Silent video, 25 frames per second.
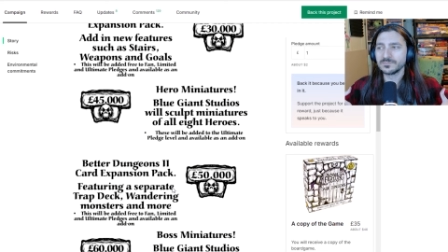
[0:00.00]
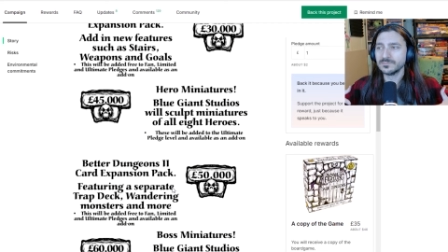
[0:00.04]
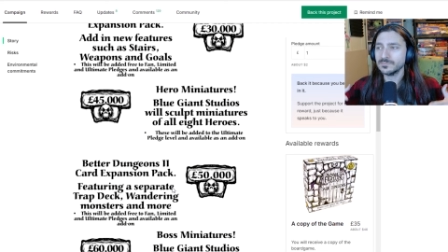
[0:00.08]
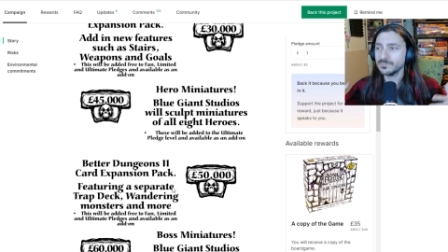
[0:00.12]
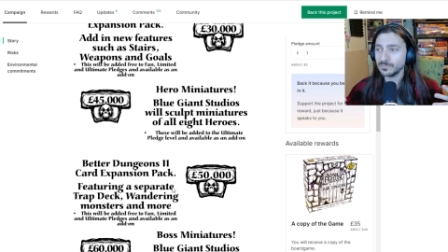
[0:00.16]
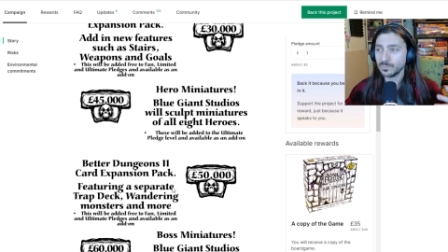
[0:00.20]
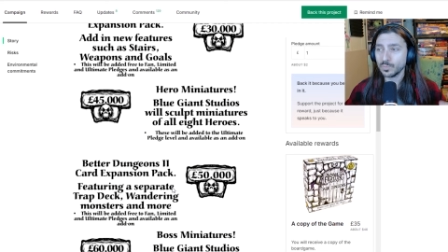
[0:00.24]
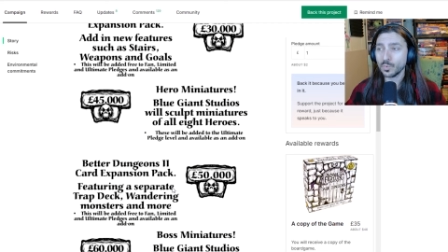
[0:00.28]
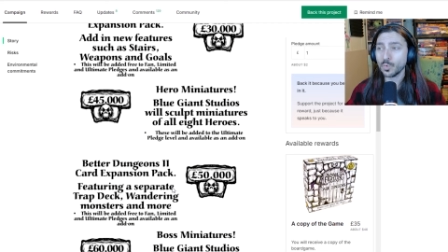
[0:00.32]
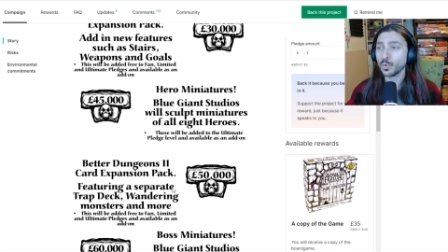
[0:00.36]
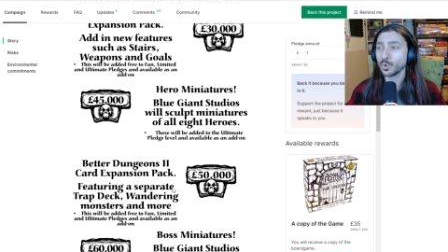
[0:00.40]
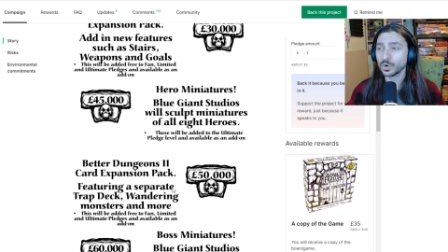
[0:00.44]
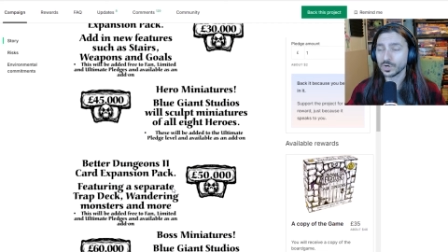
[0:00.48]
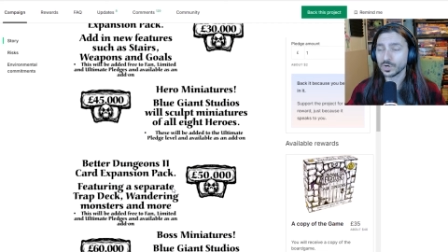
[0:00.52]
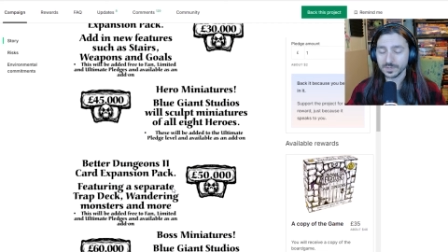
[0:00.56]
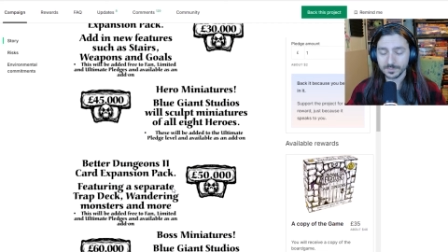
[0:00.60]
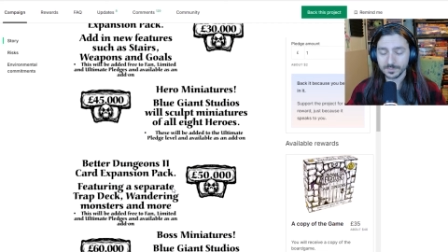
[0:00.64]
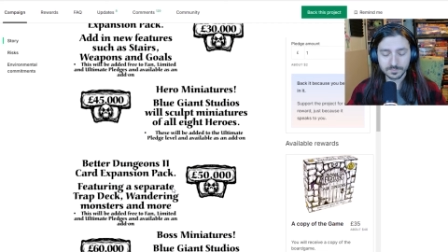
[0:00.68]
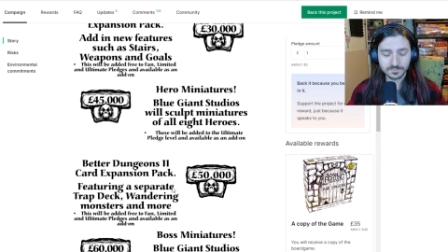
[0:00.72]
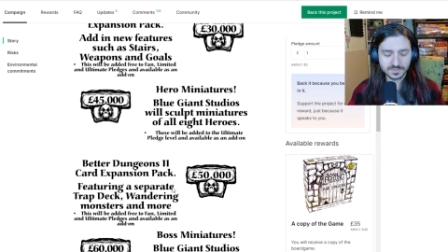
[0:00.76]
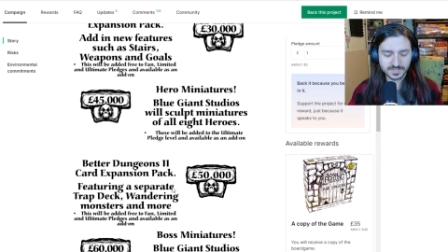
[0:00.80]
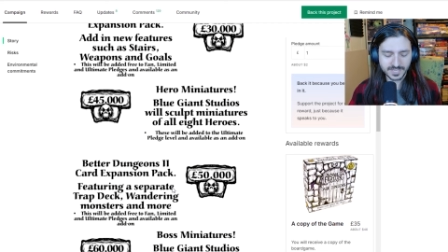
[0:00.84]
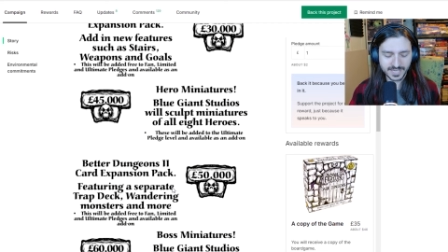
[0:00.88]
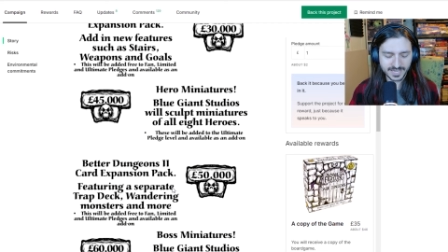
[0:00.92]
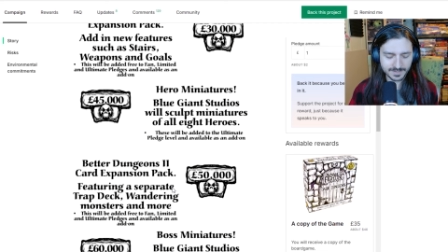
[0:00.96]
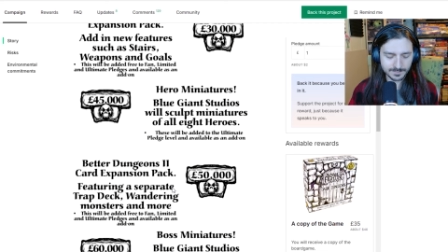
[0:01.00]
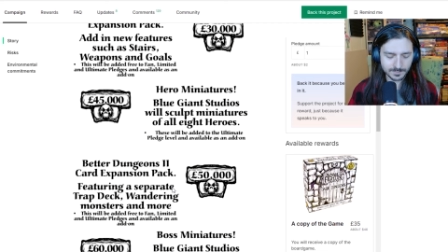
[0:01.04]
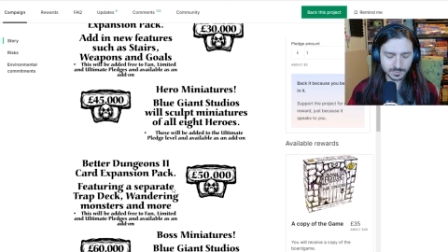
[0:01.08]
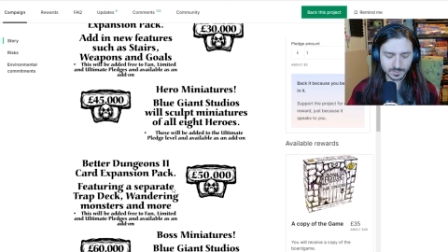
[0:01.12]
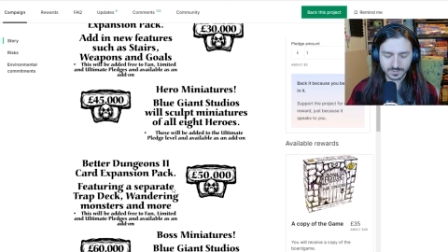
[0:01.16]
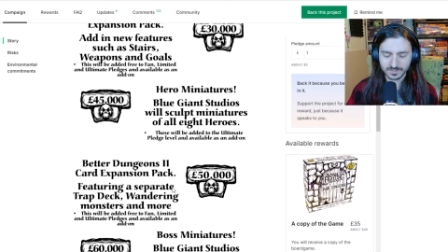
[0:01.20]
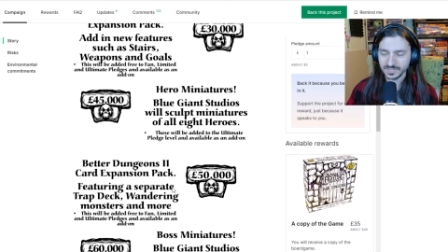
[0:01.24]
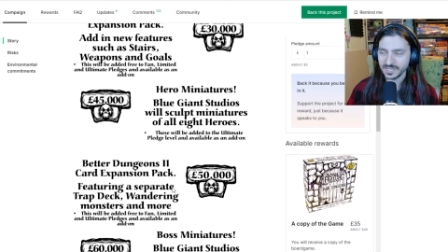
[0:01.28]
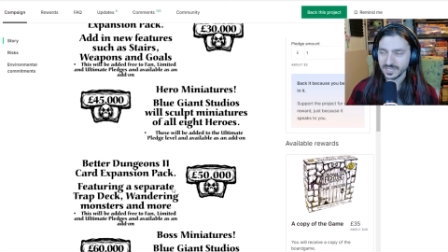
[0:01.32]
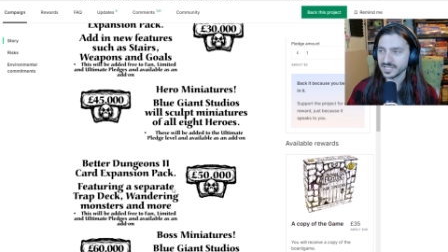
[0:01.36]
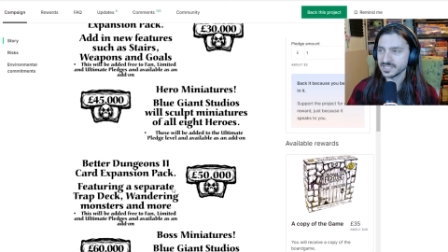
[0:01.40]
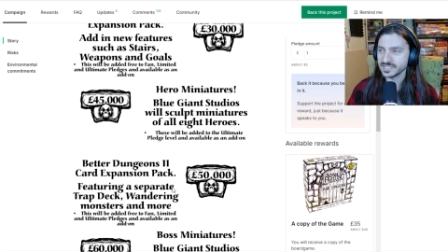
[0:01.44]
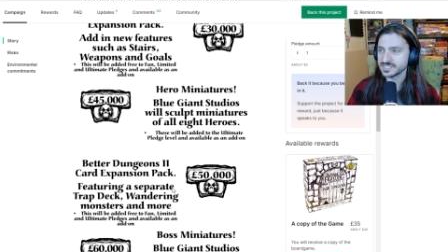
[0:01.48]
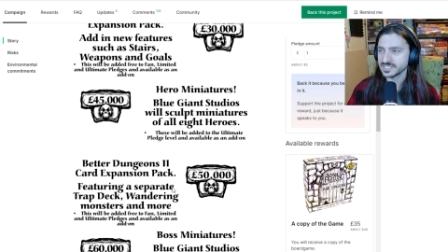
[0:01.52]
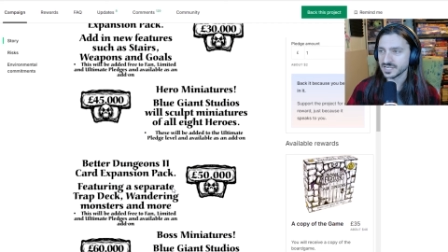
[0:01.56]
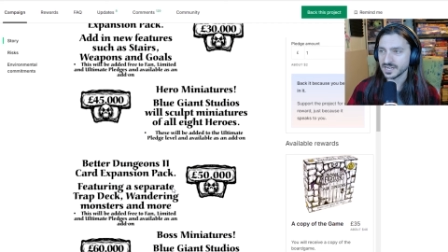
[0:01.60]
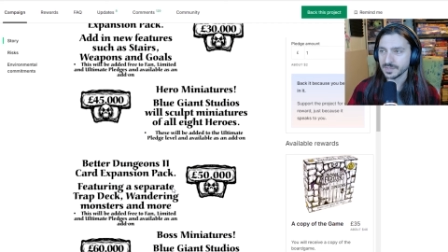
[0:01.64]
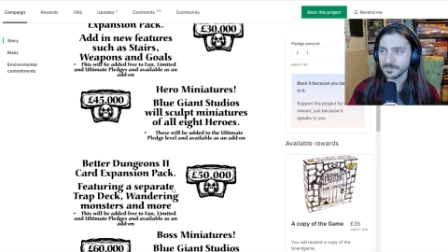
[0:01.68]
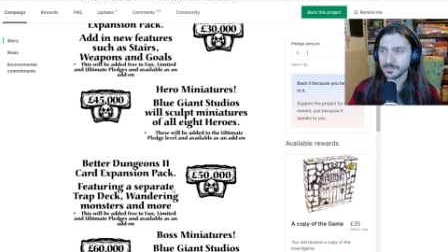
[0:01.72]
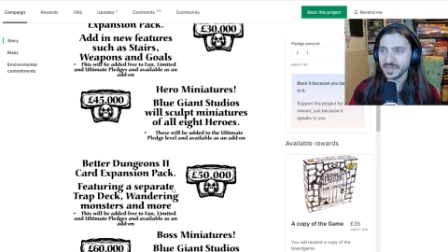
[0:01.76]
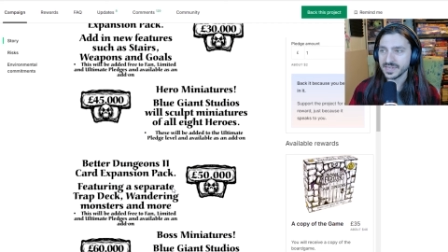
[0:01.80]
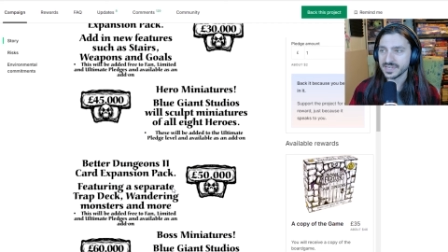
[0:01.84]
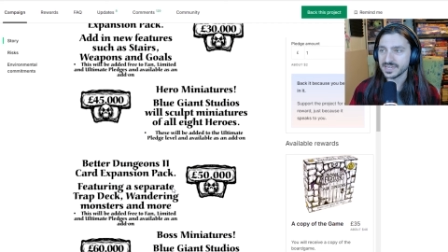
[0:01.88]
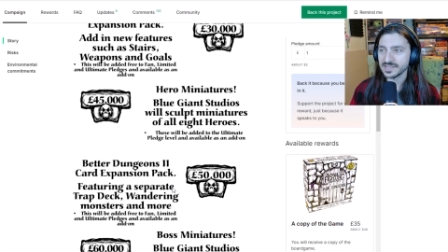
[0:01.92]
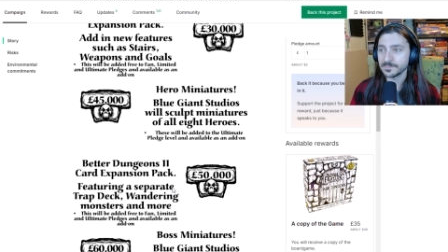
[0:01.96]
more playable. It's going to
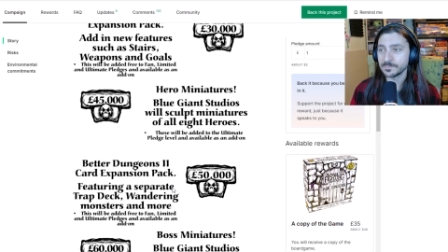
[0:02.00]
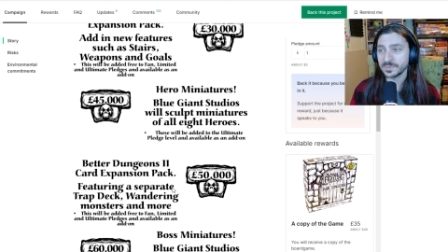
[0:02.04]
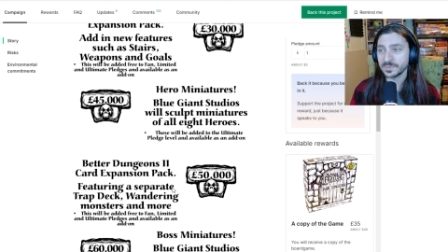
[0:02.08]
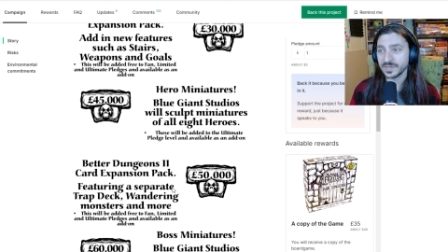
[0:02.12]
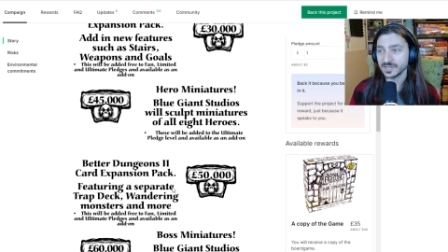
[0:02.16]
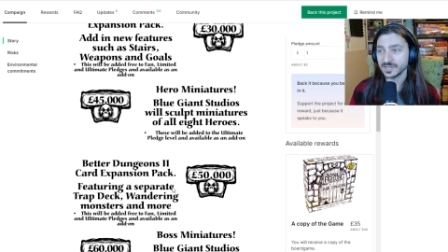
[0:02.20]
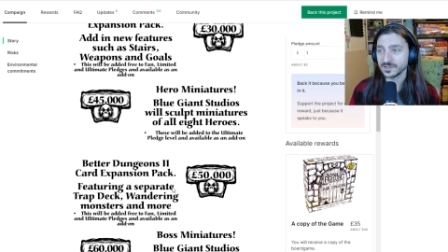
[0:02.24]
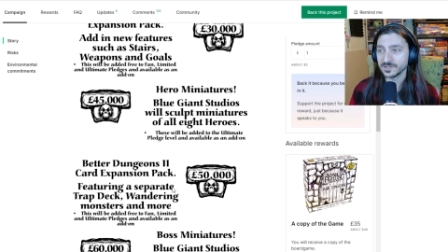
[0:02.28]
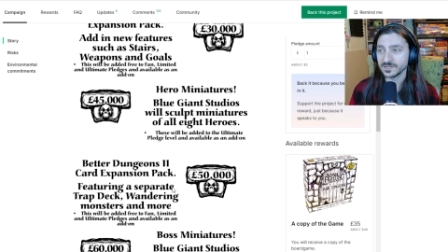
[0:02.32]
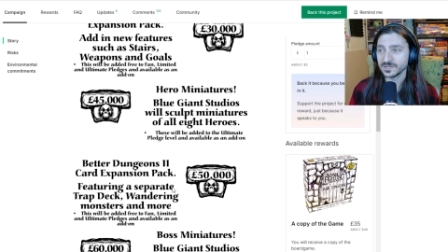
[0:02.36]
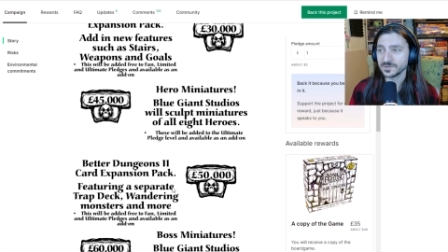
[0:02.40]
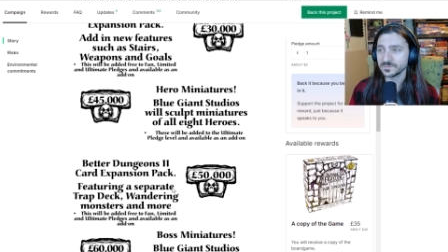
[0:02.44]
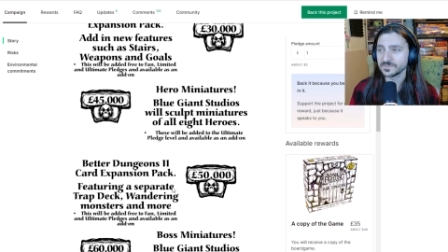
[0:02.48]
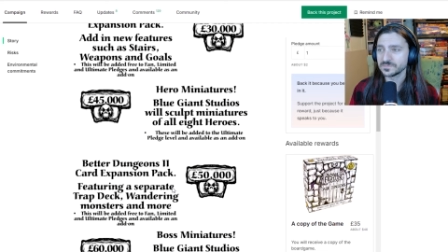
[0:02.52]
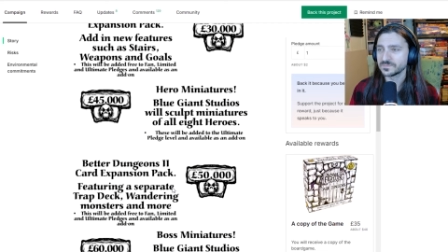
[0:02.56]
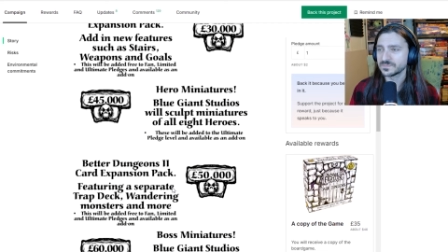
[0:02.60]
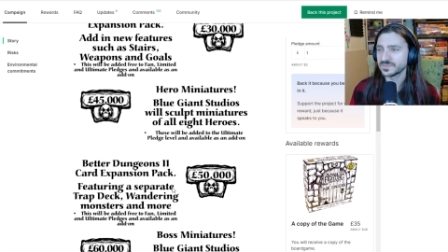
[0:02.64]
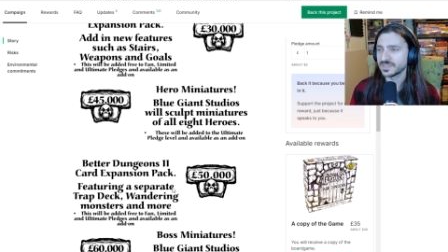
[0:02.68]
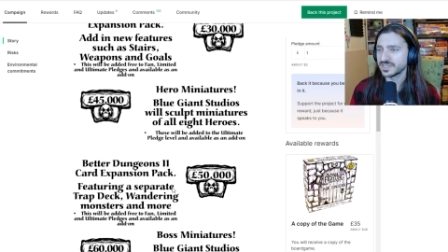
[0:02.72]
make it bigger.